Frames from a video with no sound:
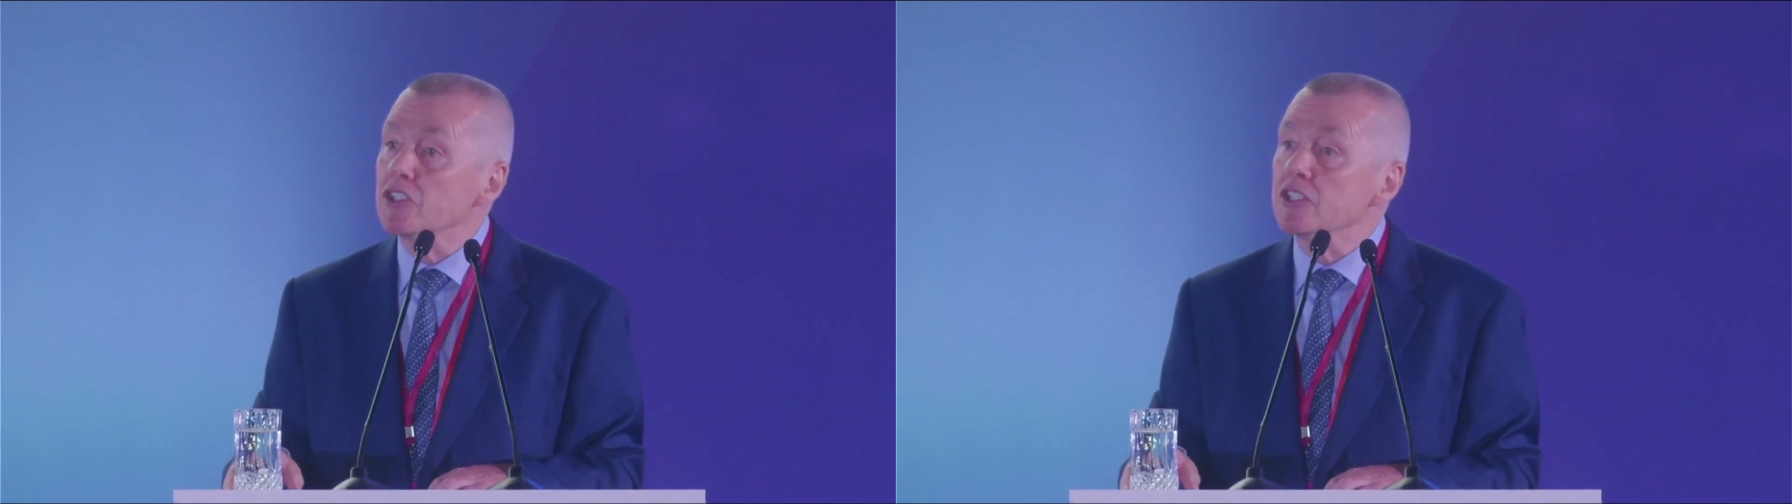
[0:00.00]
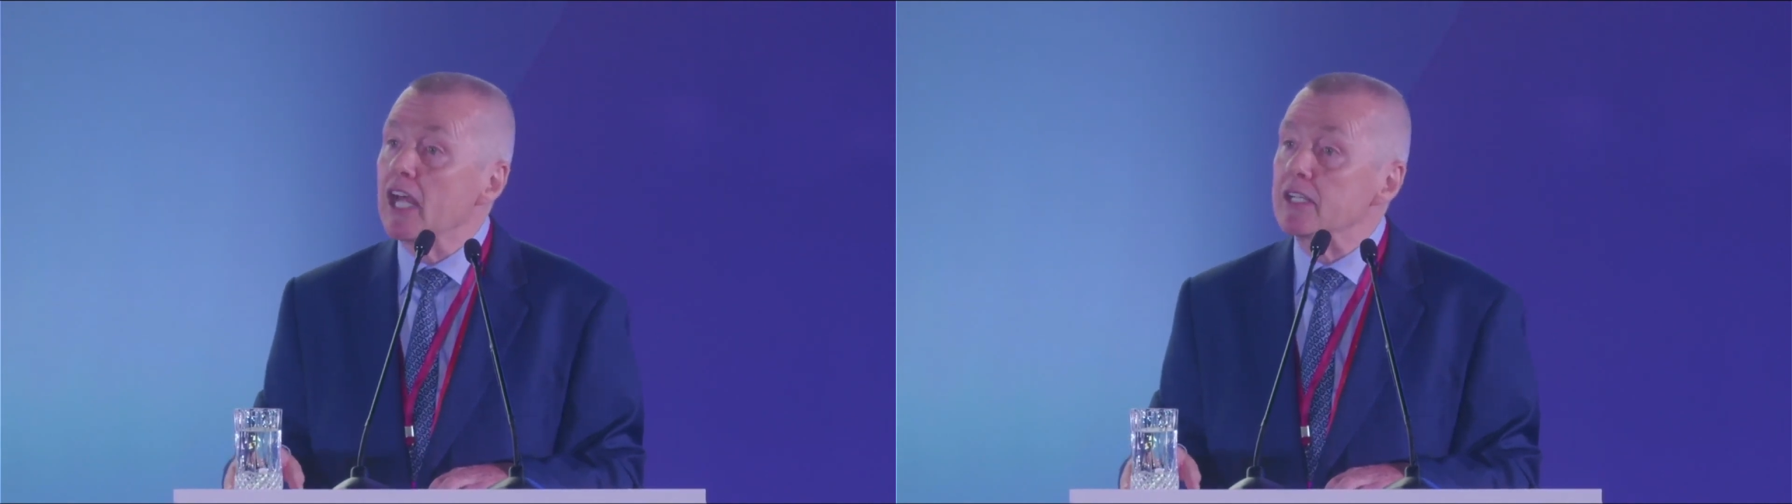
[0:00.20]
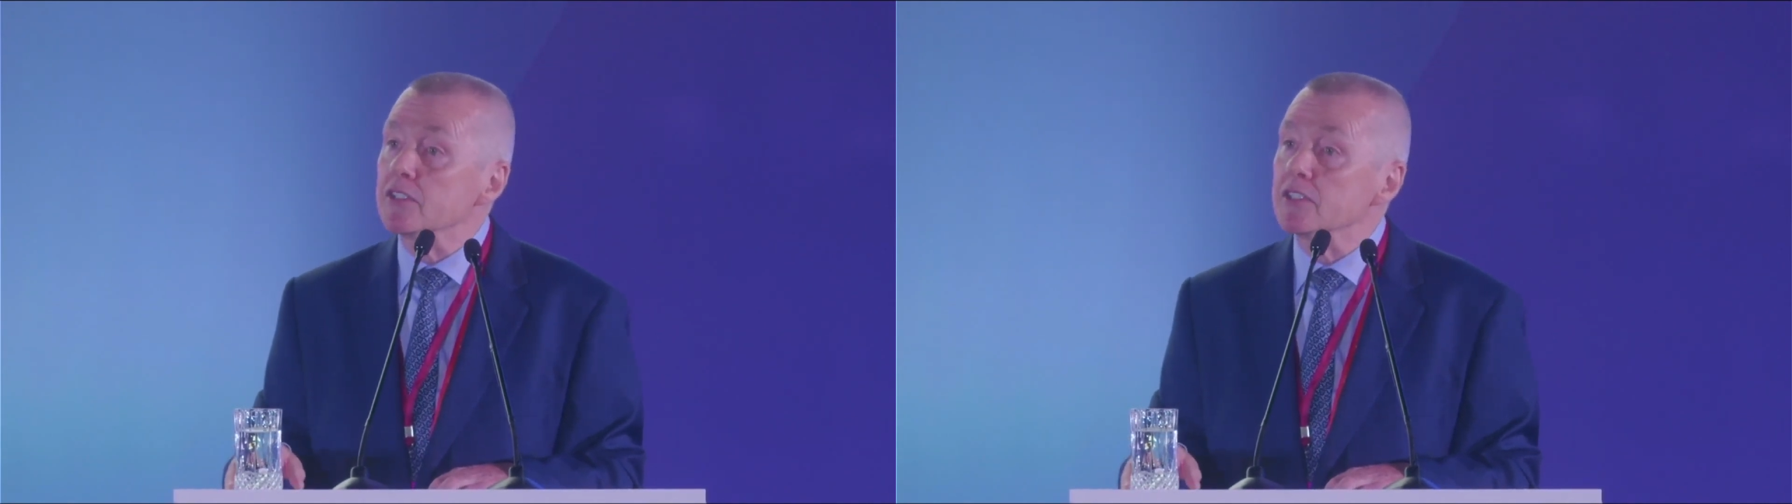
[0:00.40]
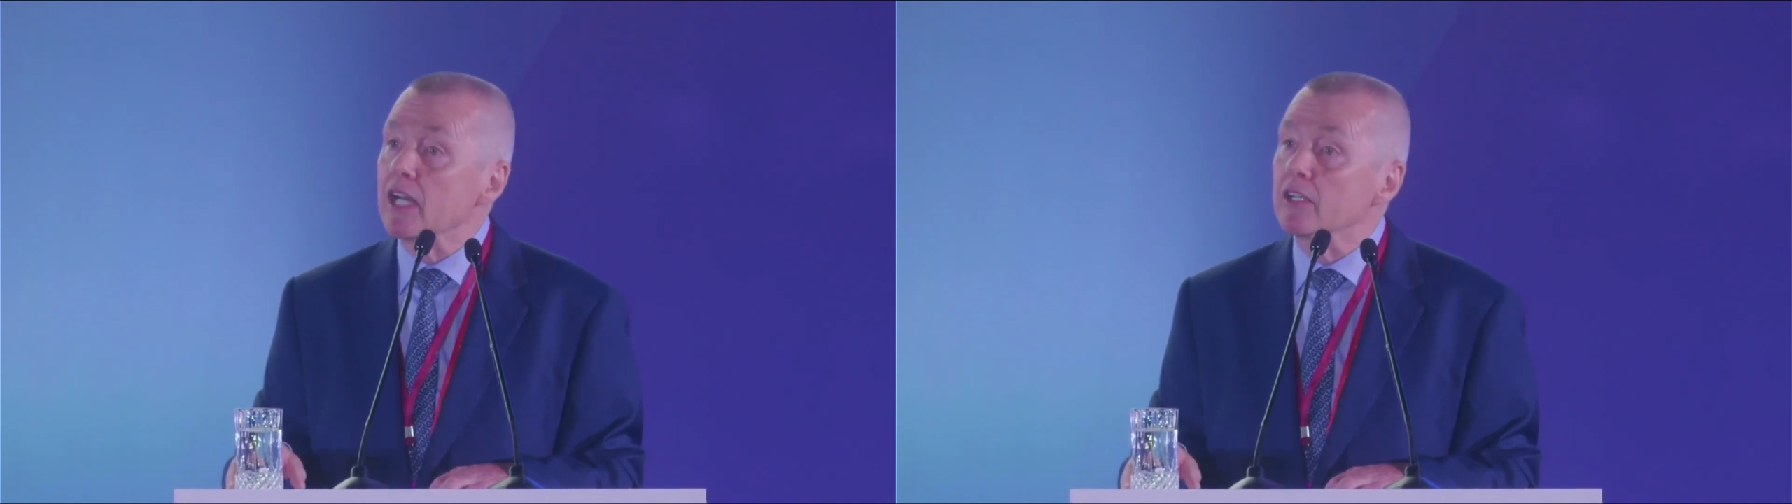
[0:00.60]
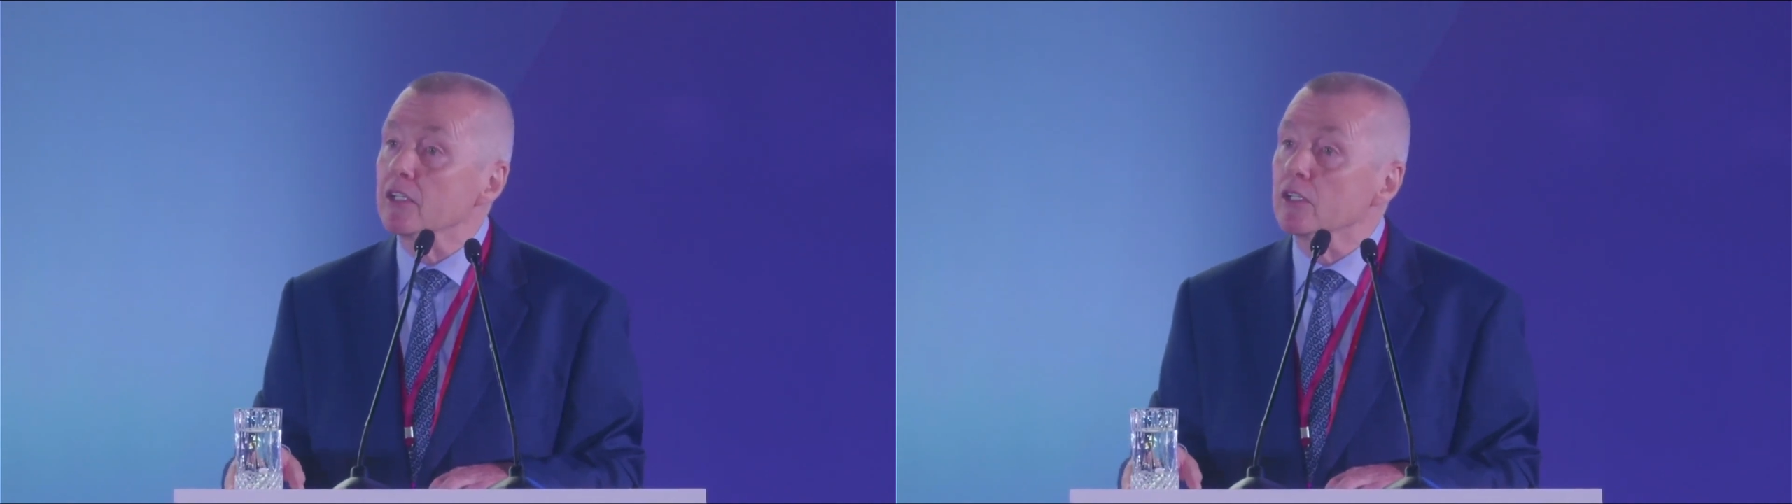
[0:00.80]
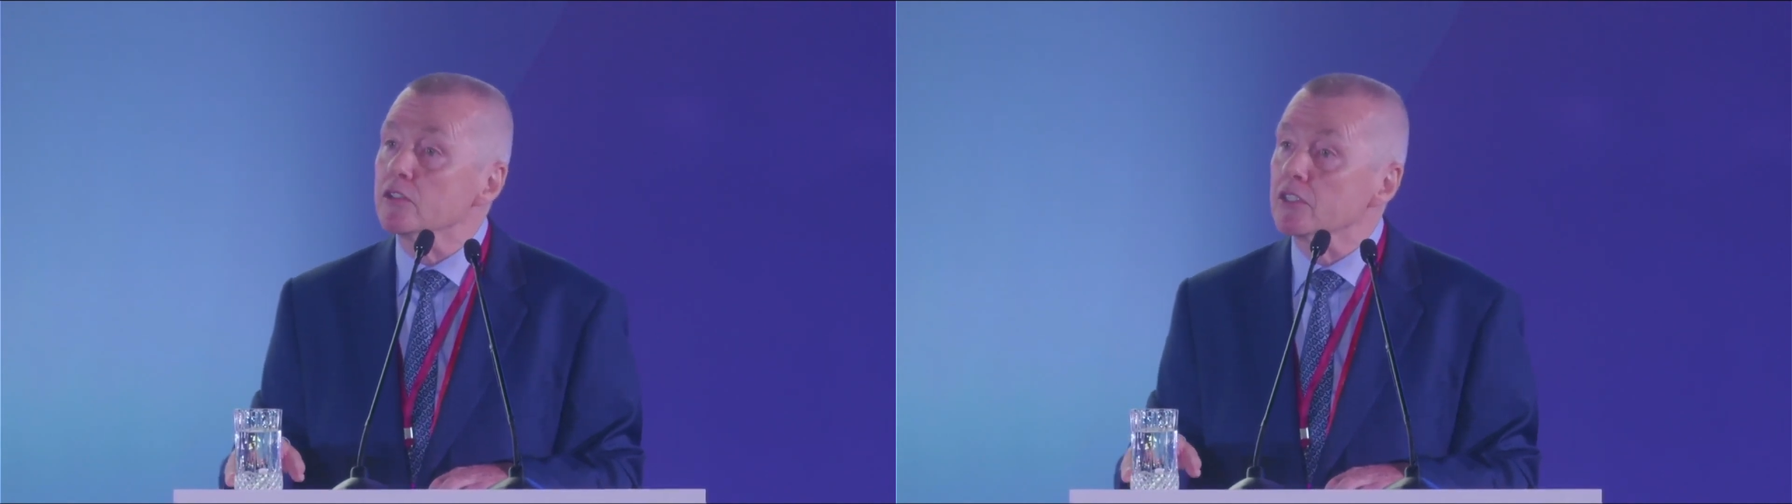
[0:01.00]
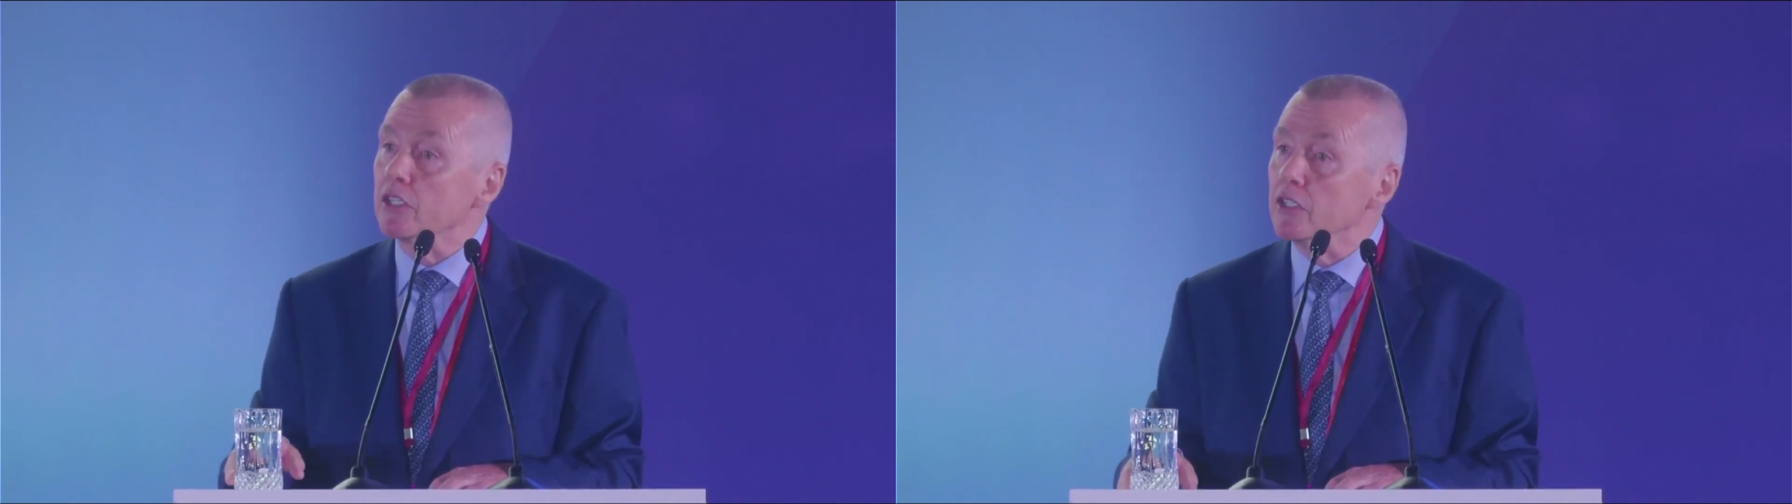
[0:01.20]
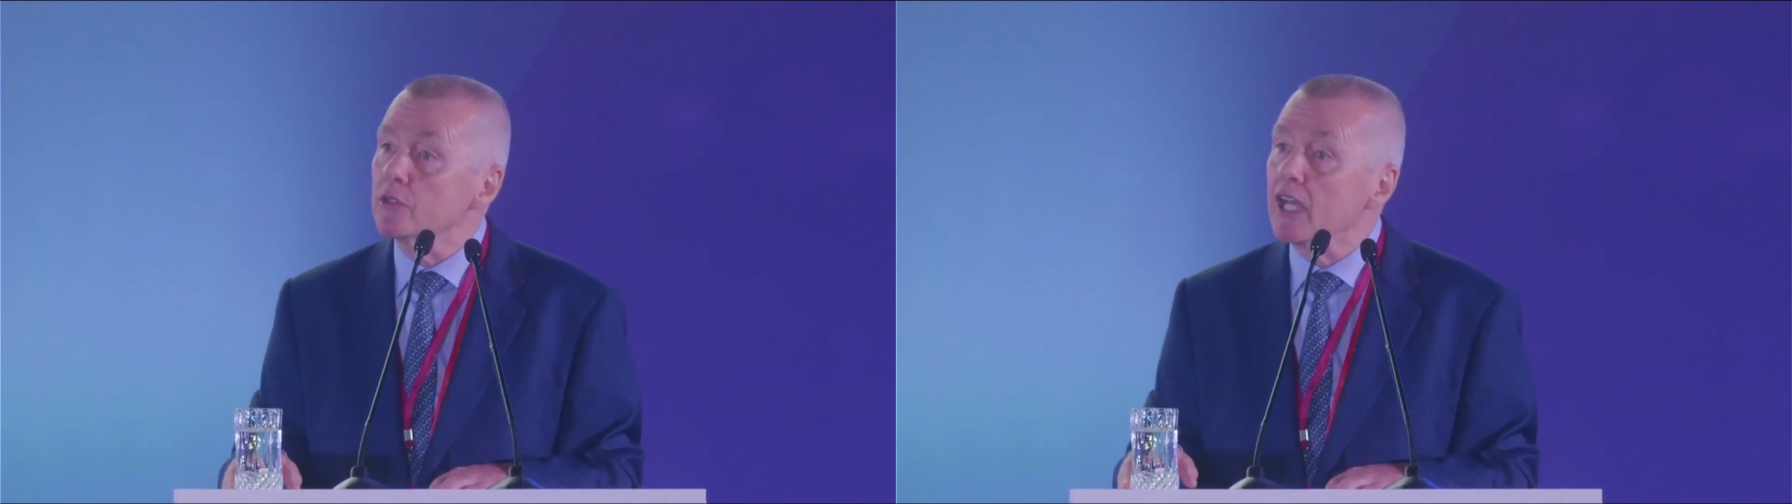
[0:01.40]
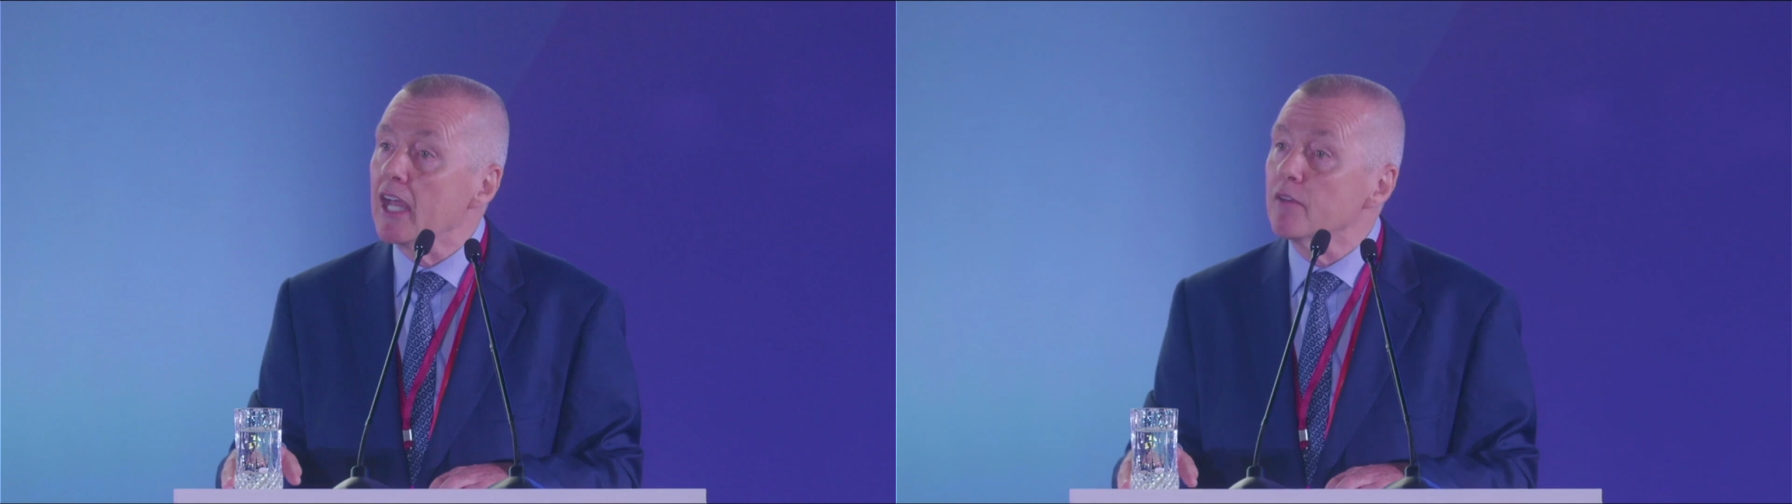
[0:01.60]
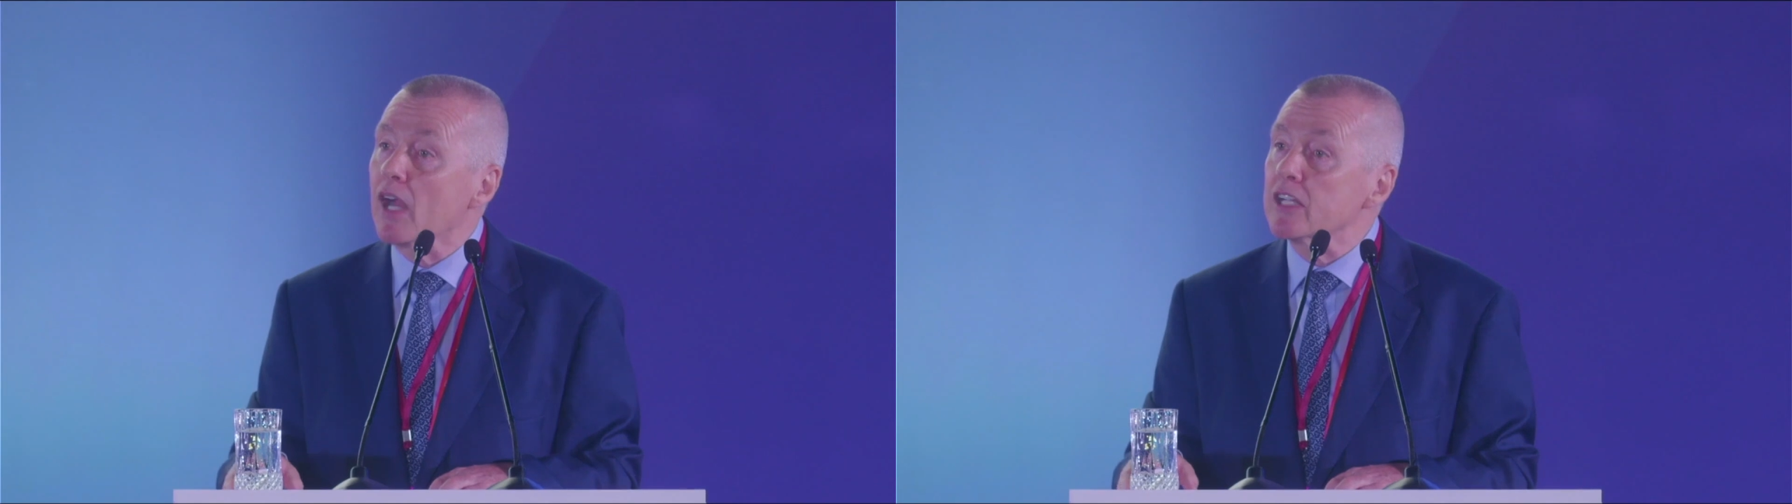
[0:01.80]
taxes that includes the
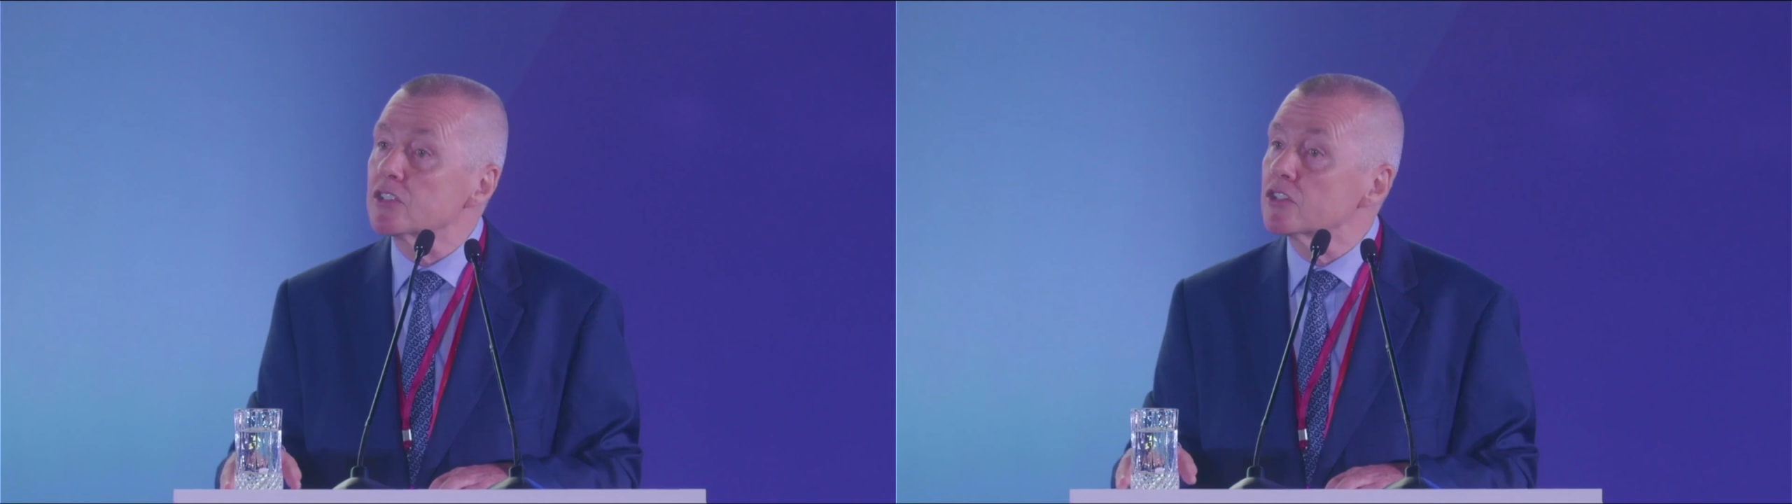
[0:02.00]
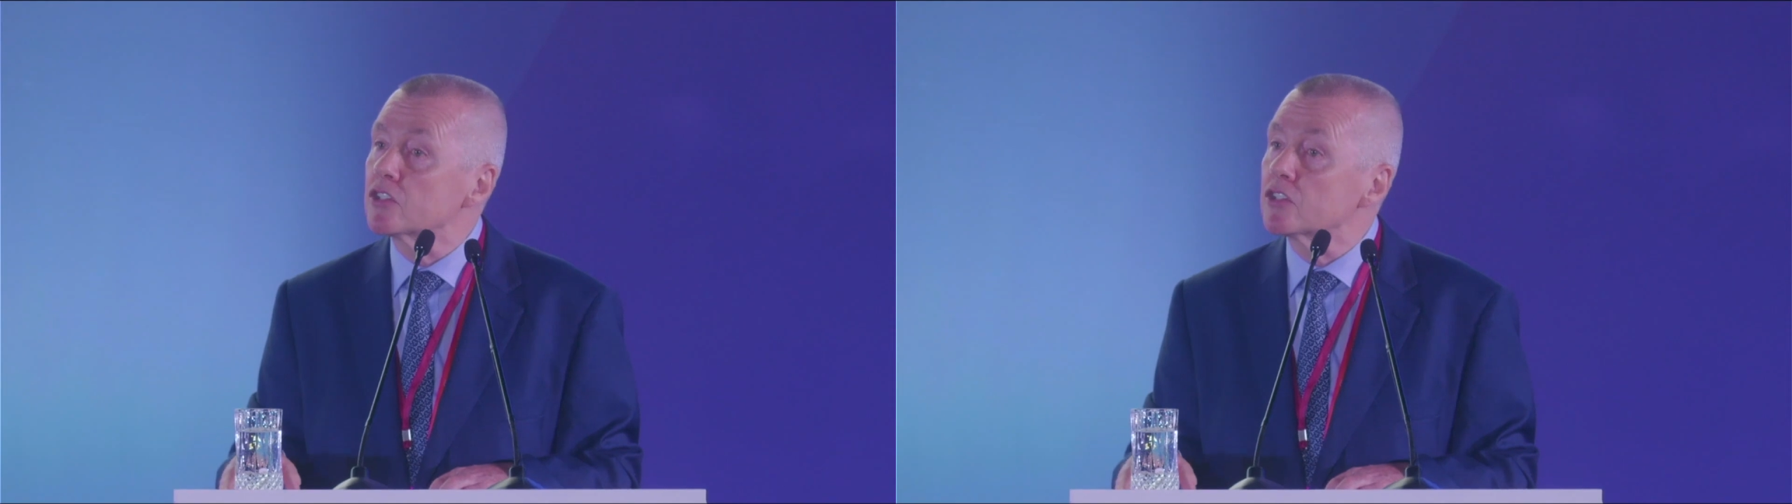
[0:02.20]
UK, France,